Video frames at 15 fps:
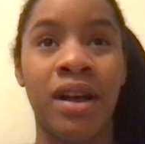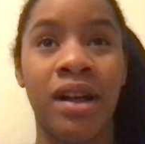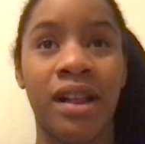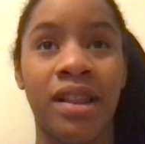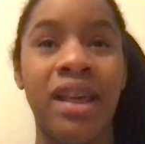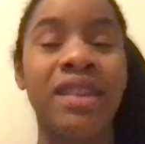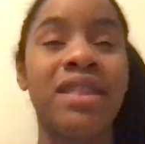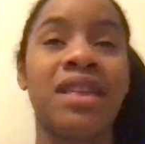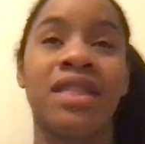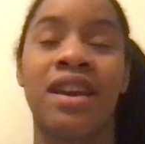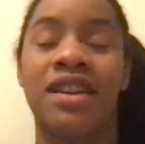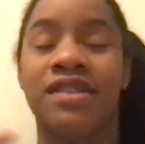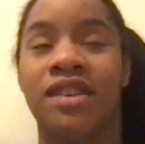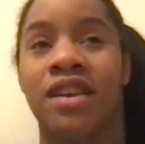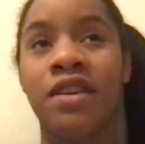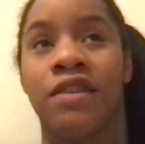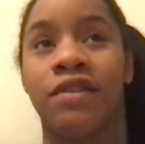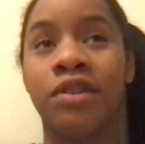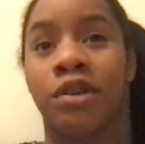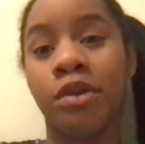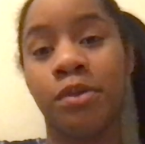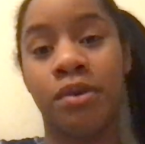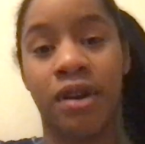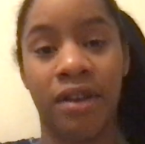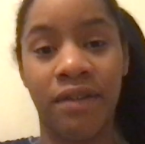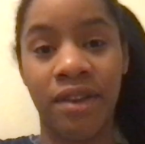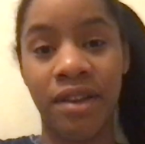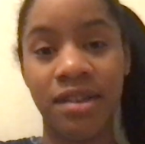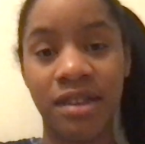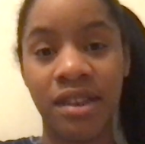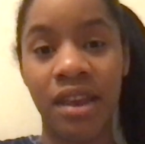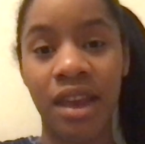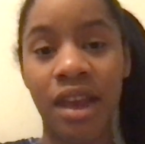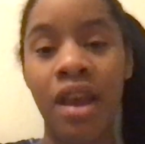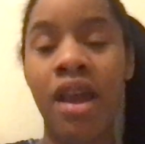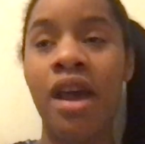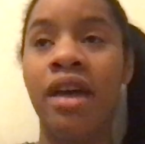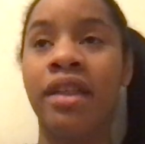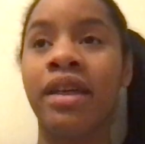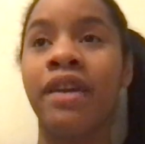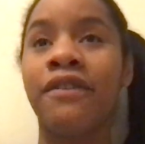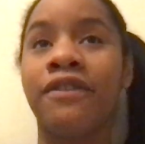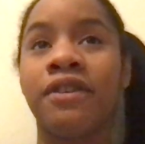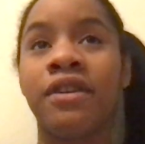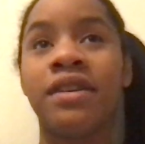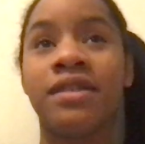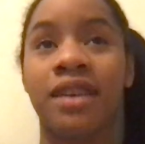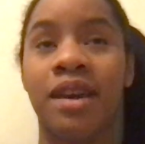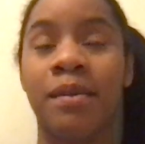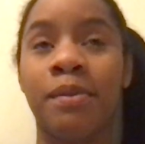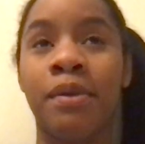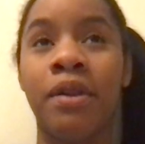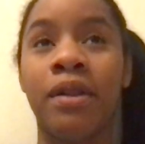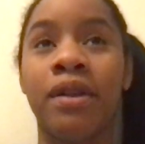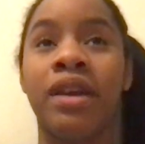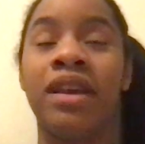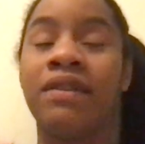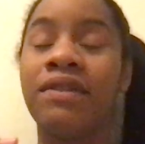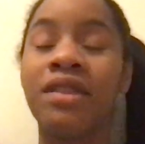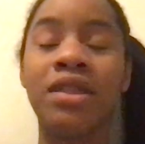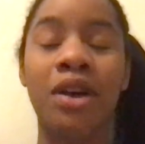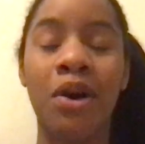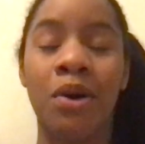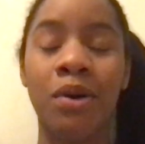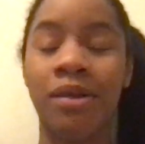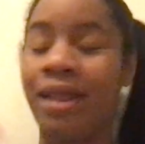the things that you've learned previously. For example, even though